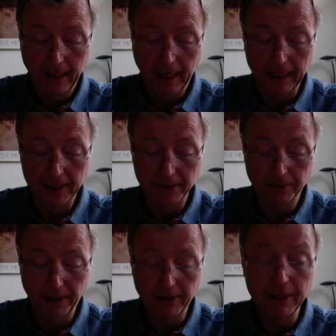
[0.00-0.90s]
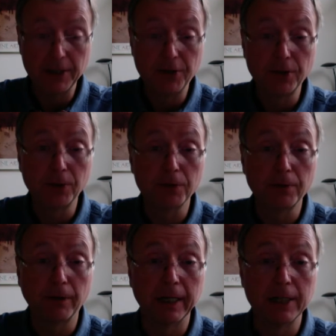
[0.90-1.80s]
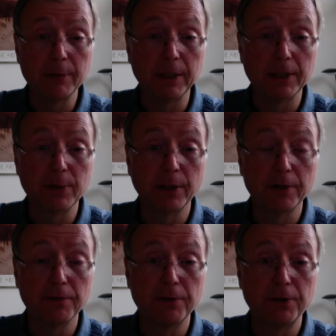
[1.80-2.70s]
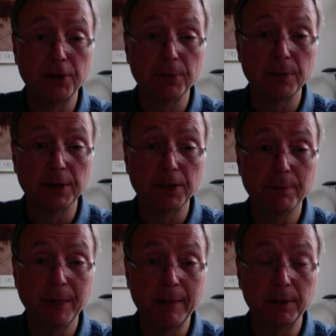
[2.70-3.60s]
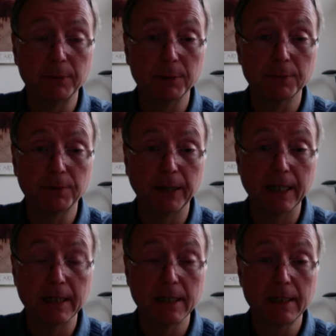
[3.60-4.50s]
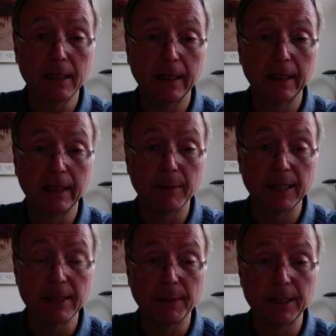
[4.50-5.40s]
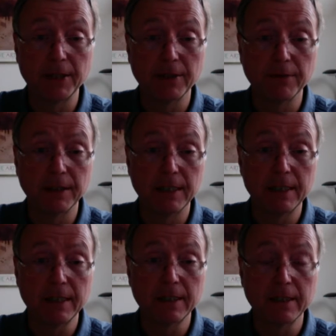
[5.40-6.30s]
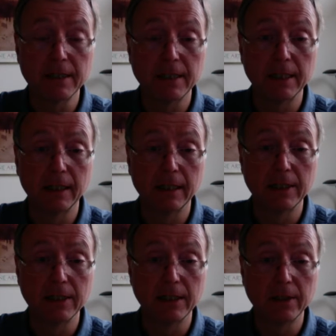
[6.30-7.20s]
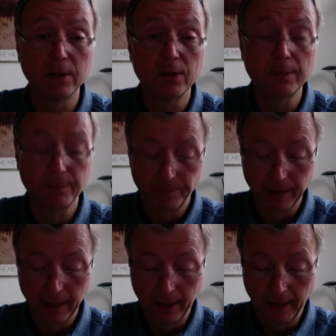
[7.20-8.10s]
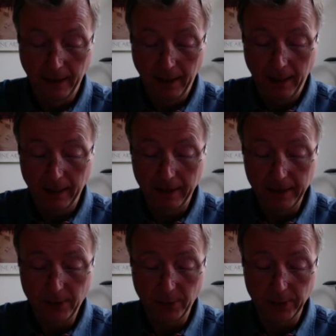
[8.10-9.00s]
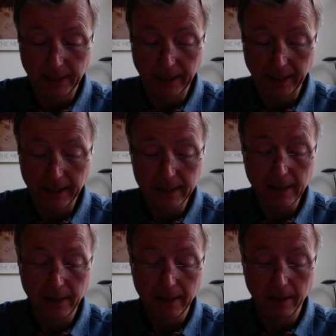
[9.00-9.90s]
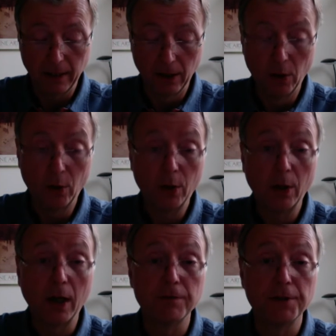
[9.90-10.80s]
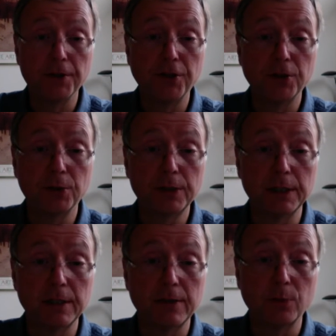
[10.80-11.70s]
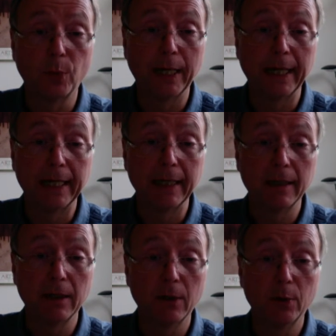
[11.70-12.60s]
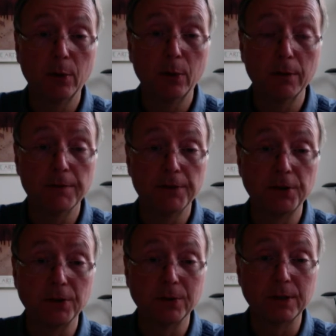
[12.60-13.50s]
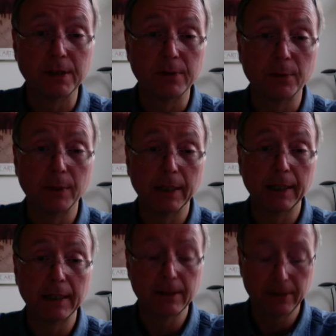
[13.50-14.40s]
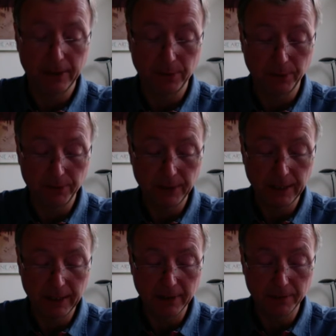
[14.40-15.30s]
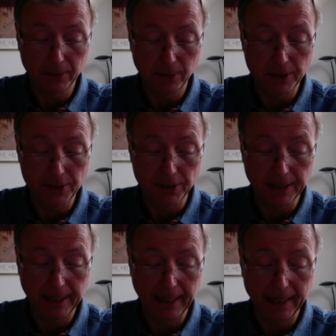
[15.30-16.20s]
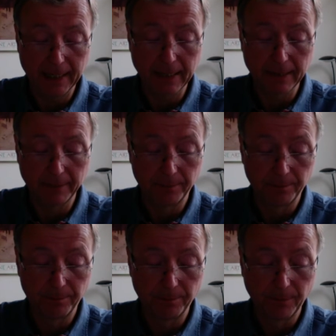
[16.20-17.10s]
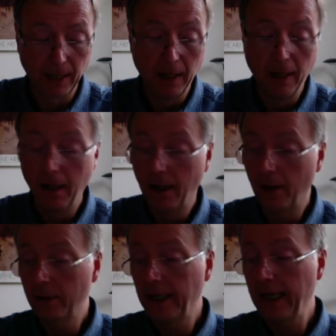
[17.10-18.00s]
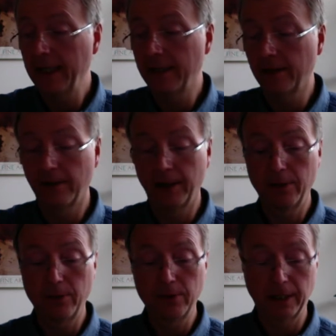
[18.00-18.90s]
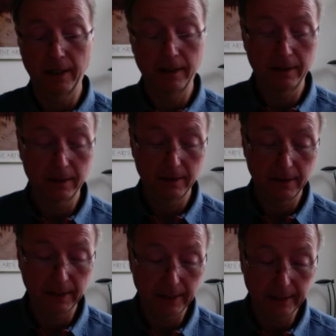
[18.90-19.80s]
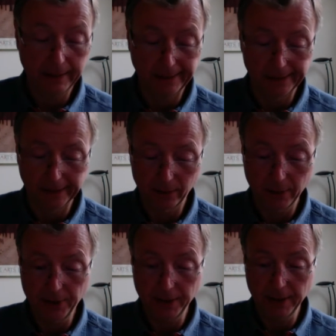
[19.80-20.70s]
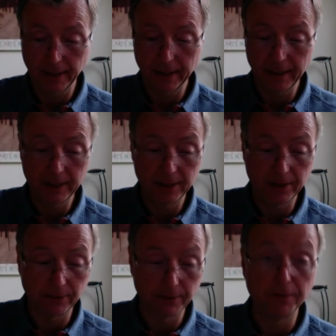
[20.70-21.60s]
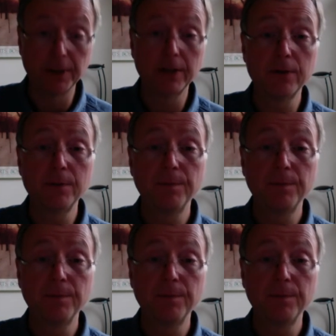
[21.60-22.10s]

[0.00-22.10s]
And it's a very short phrase, but it's one of Schoenberg's memorable phrases, like emancipation of the dissonance that he liked to use. This one is law of the shortest way. Law of the shortest way. So that's what you needed for question 8. Okay, so those are the questions that I needed to review.